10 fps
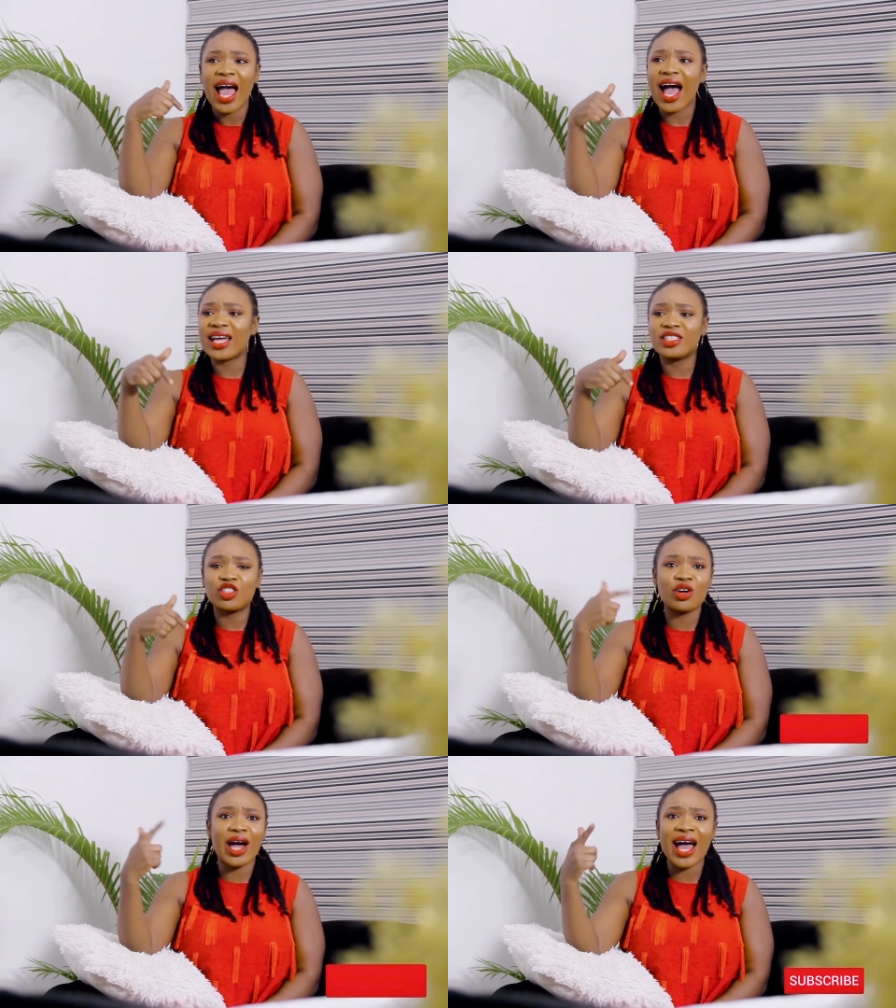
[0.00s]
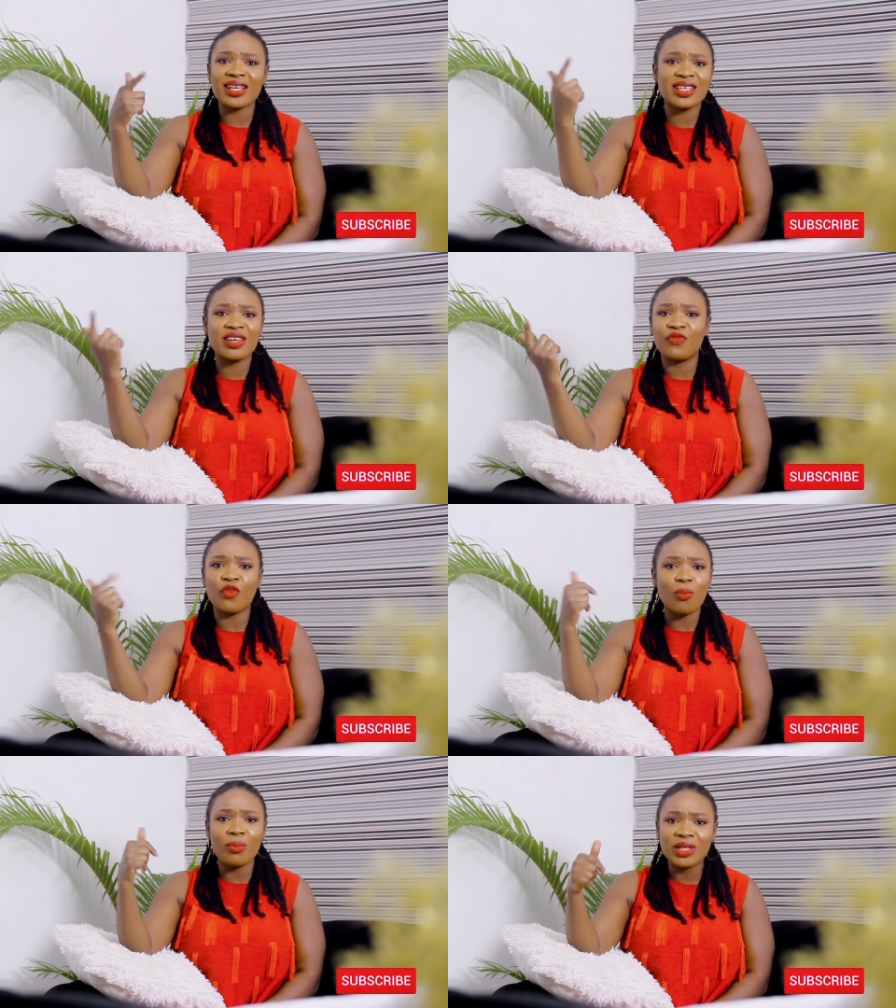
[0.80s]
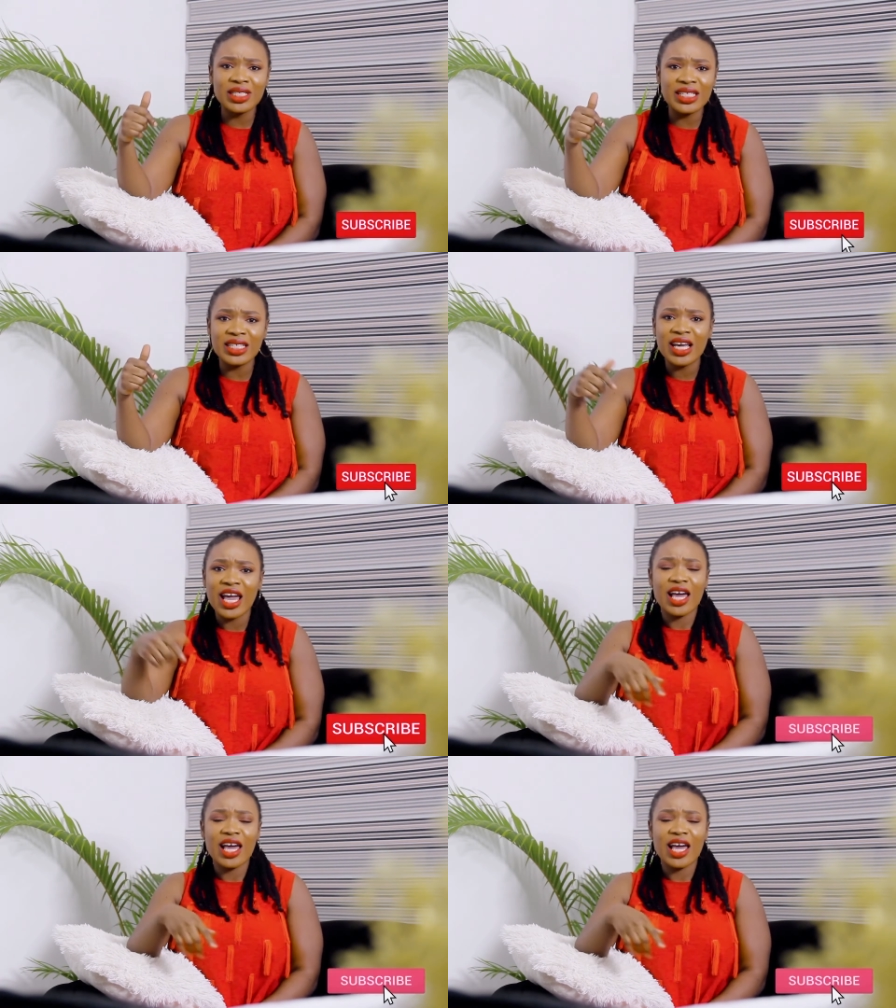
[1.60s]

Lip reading: and you're asking for money,